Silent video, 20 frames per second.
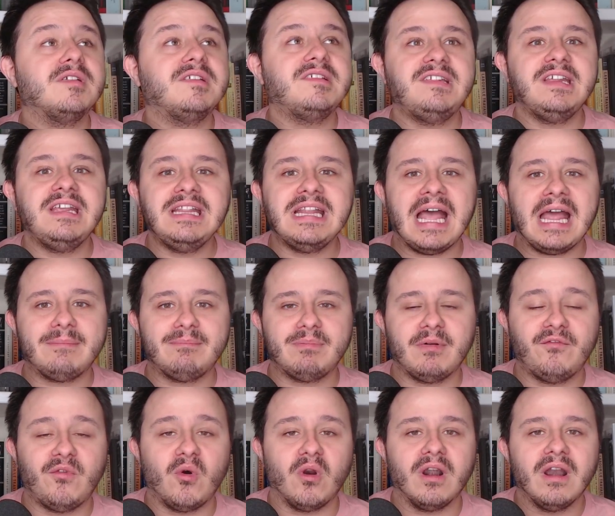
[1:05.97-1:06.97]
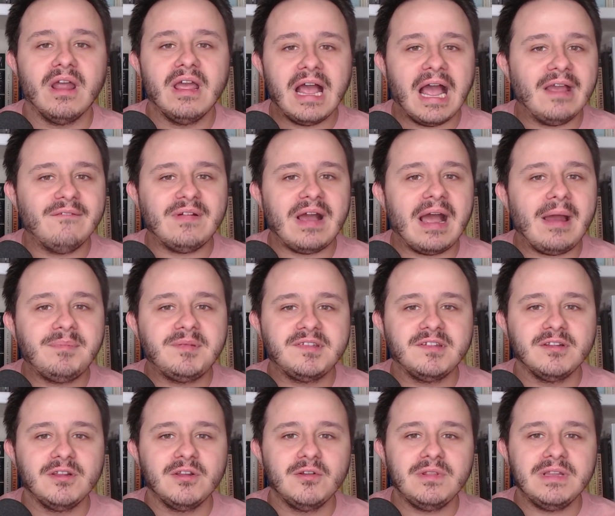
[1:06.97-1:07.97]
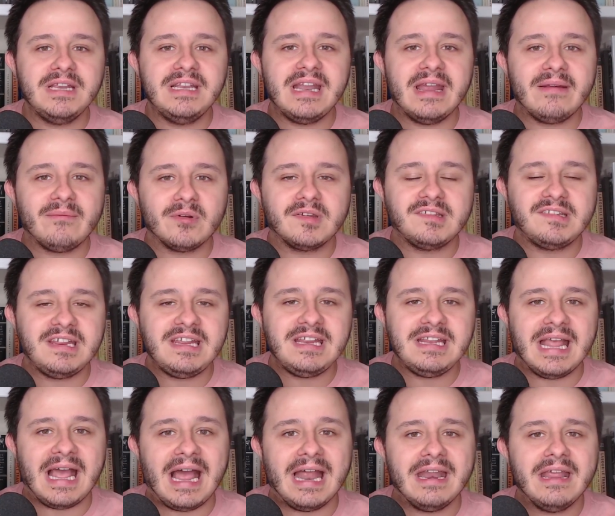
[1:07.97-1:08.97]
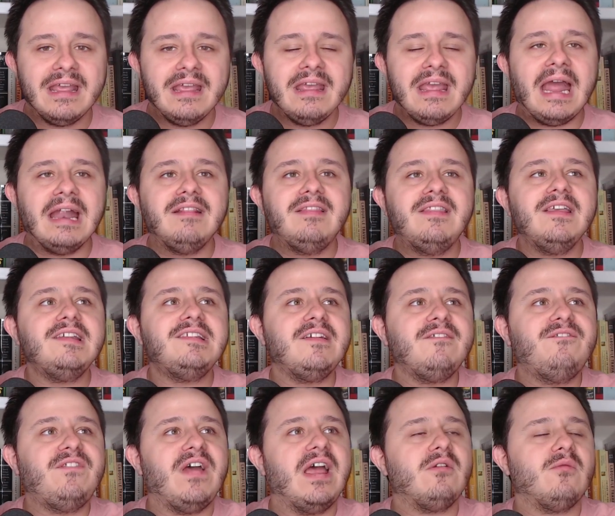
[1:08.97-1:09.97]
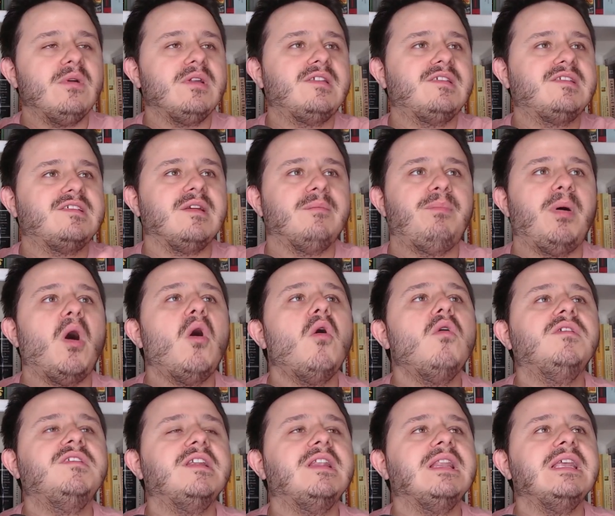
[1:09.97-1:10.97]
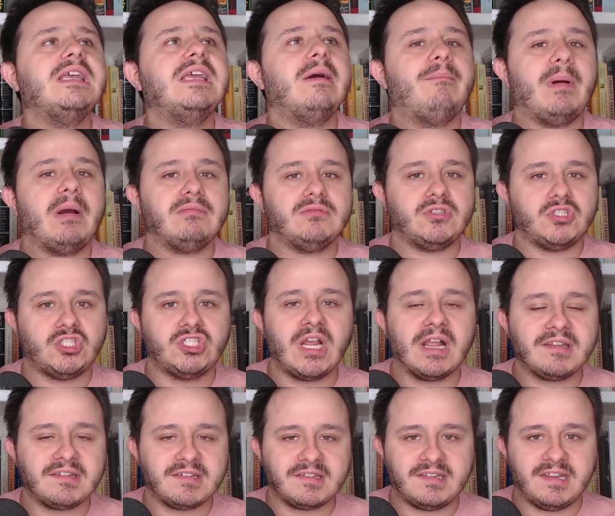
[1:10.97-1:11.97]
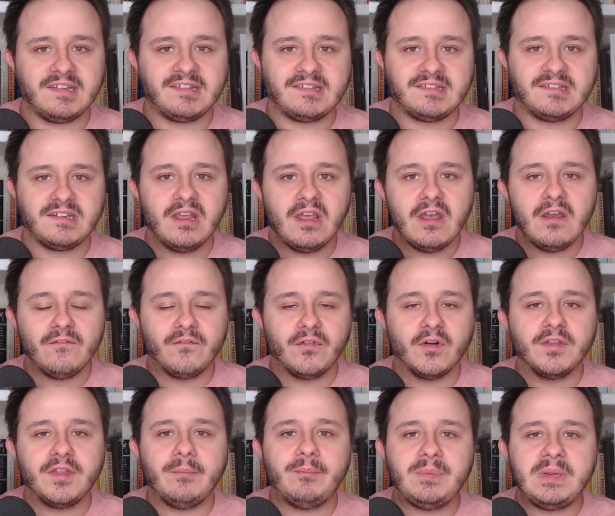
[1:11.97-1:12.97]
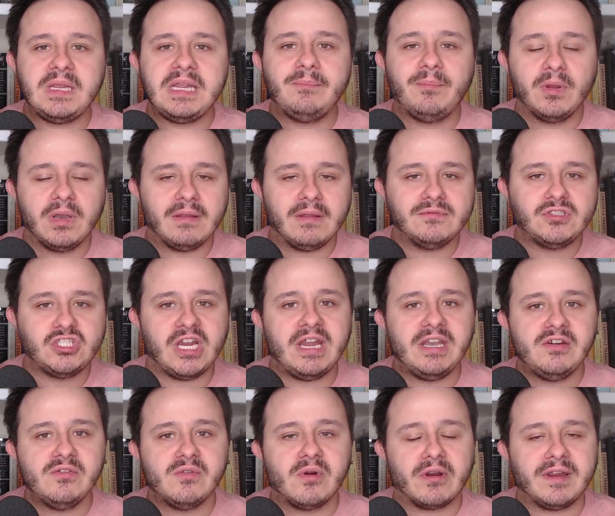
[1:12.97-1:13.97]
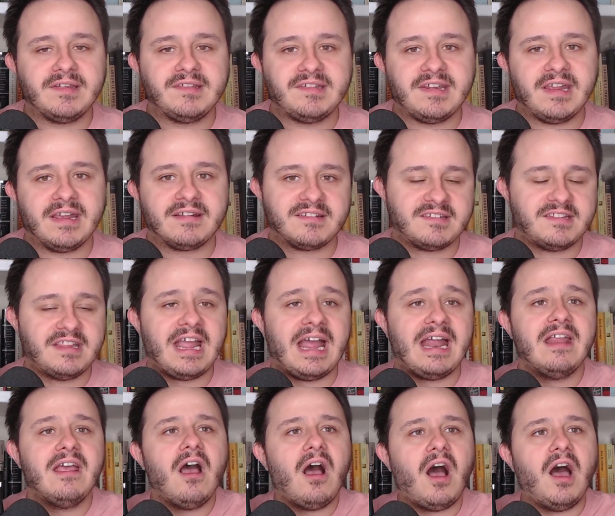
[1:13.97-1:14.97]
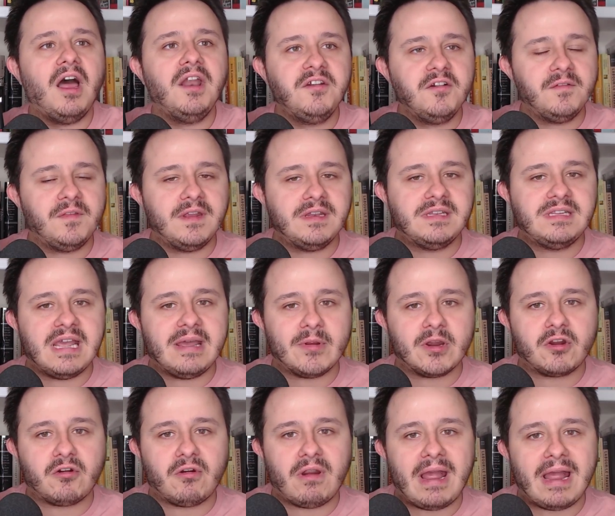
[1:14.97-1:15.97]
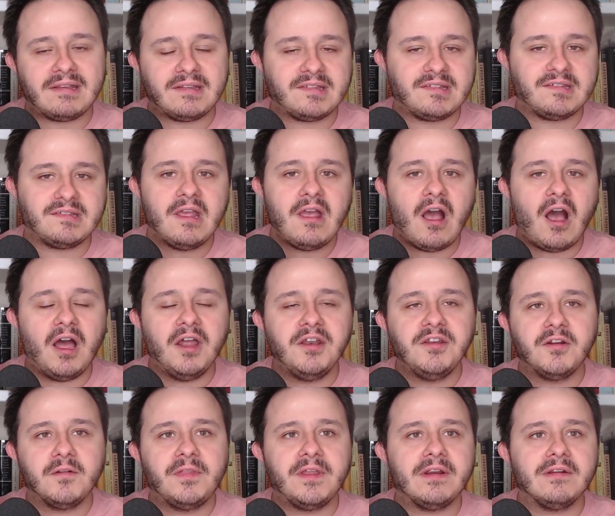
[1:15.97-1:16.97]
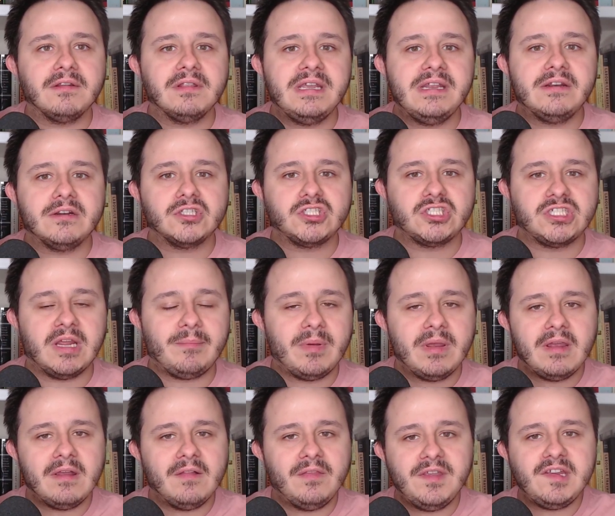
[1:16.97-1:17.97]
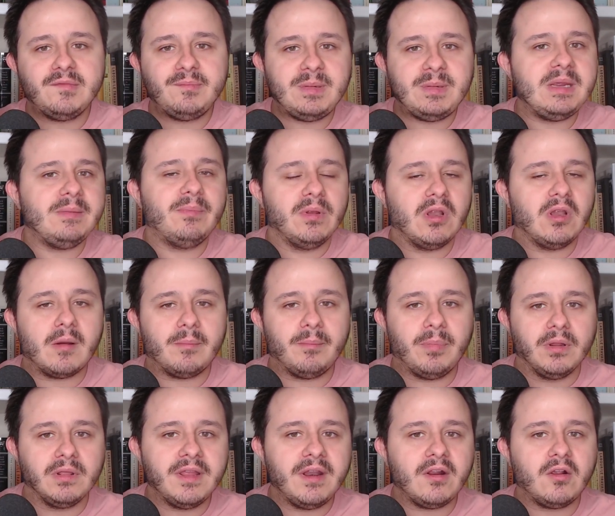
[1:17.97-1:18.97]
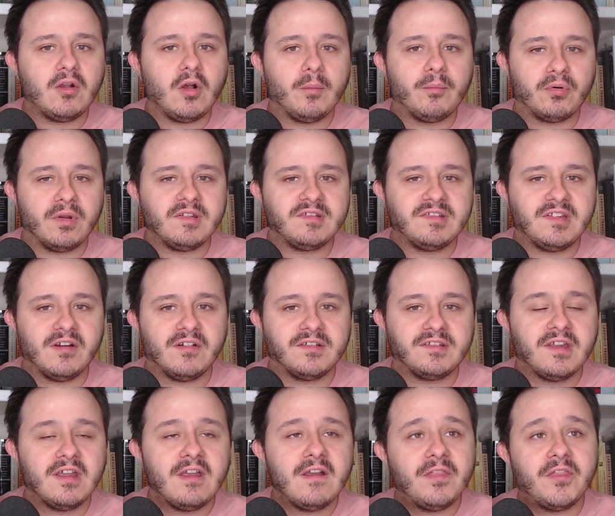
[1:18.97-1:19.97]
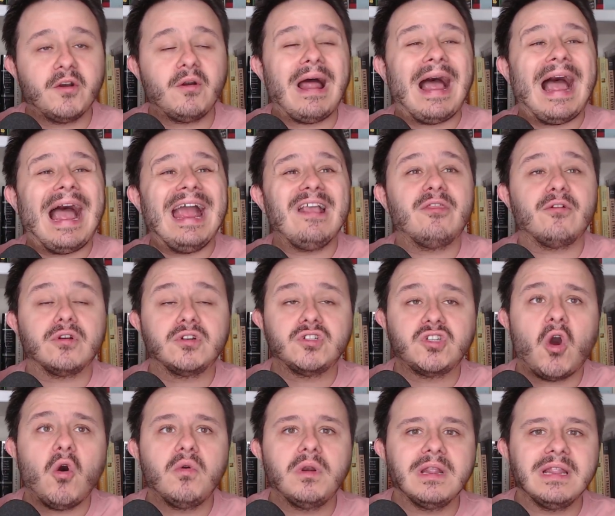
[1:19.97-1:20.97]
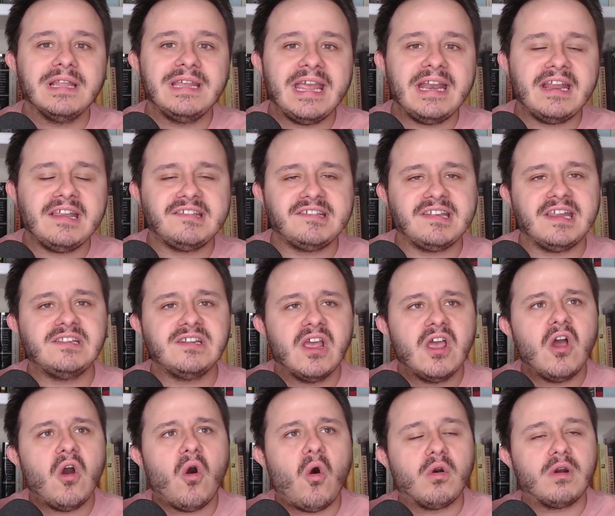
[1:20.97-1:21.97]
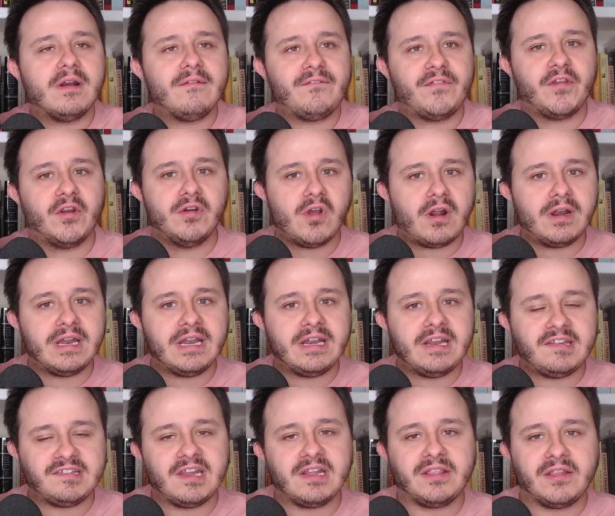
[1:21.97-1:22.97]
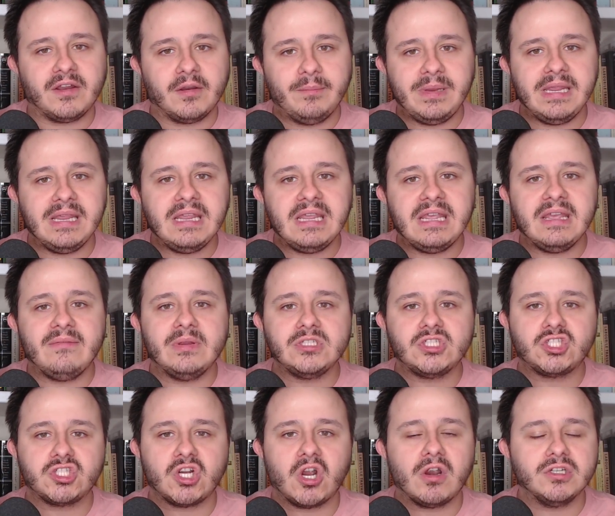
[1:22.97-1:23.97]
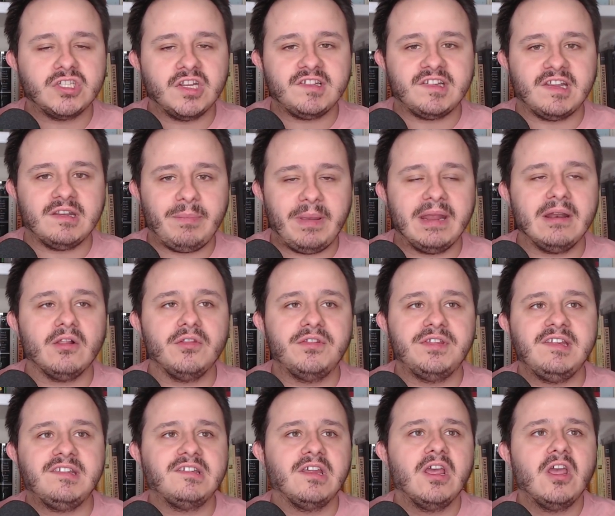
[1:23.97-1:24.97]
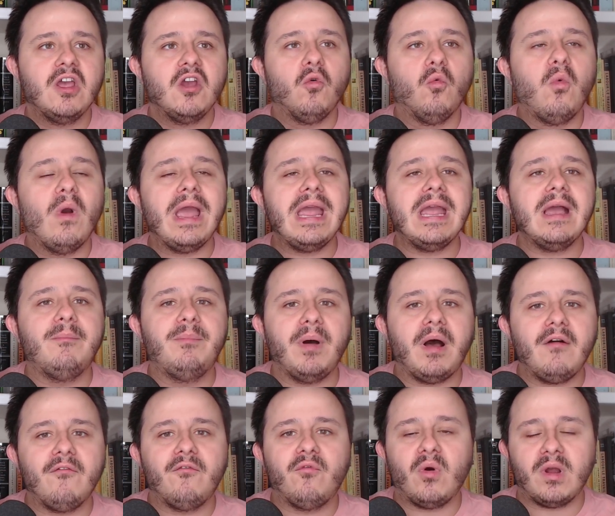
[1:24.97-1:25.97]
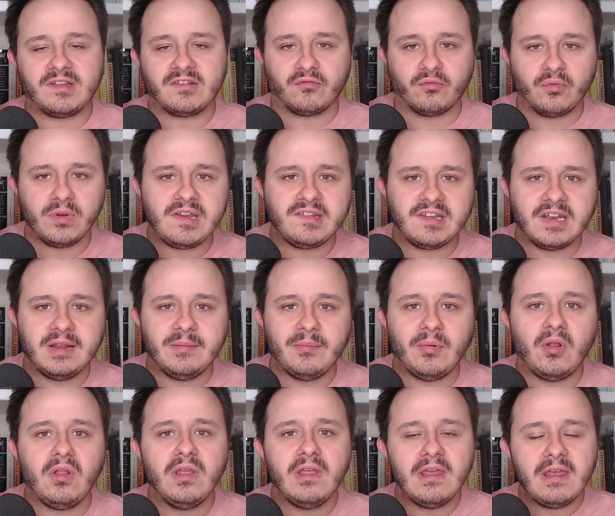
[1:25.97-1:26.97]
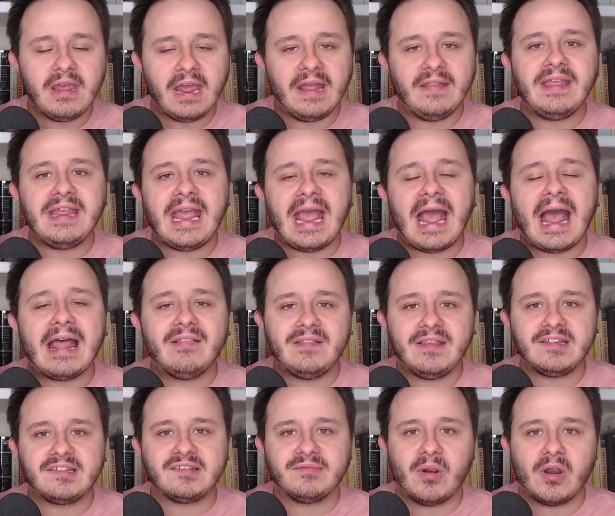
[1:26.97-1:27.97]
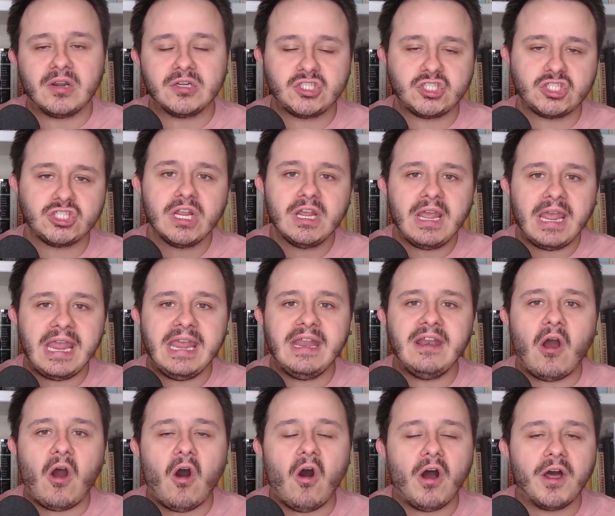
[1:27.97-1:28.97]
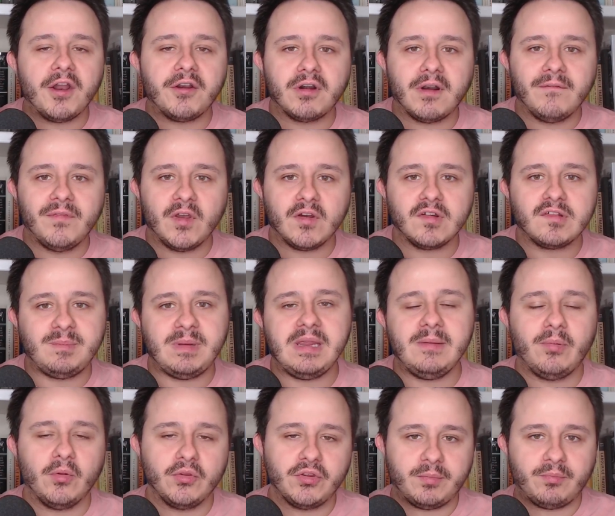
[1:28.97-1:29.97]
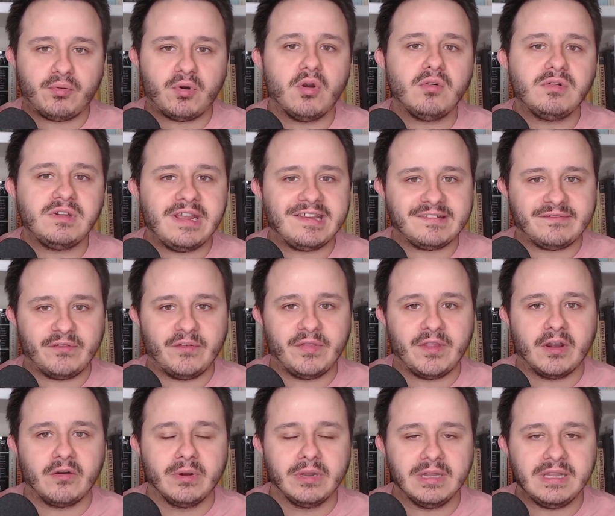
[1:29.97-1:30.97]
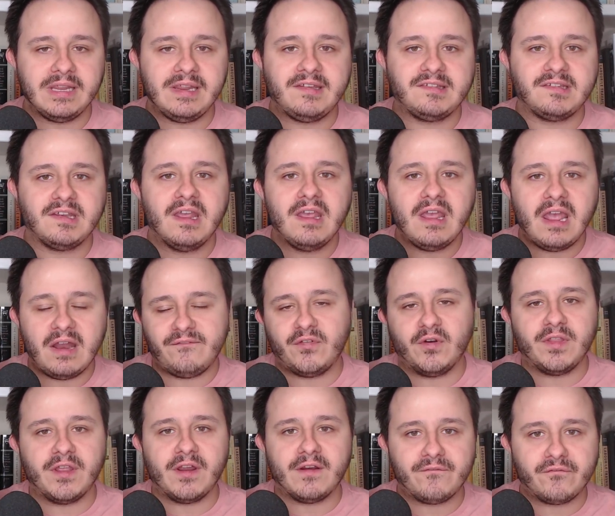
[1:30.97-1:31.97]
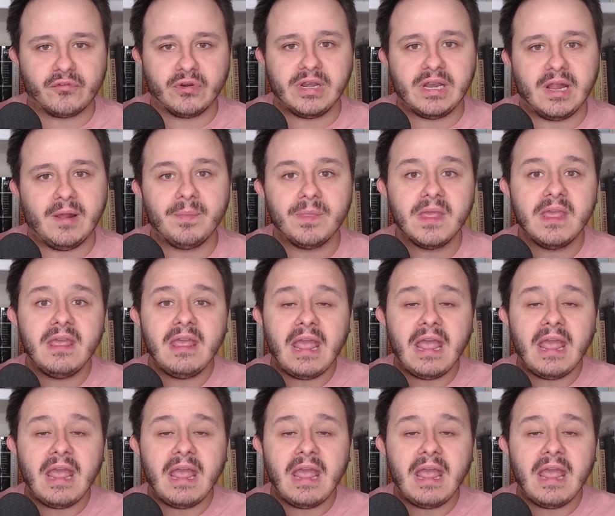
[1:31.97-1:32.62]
seen that before. I've absolutely never seen that. And this event was supposedly about justice for the people of January 6th, that under the Democrats, under their leadership, these people are political prisoners. They're either totally innocent, or if they're not innocent, they're being given charges and penalties way above what's reasonable. And they had this march in honor of those people to protest for their release and for their freedom.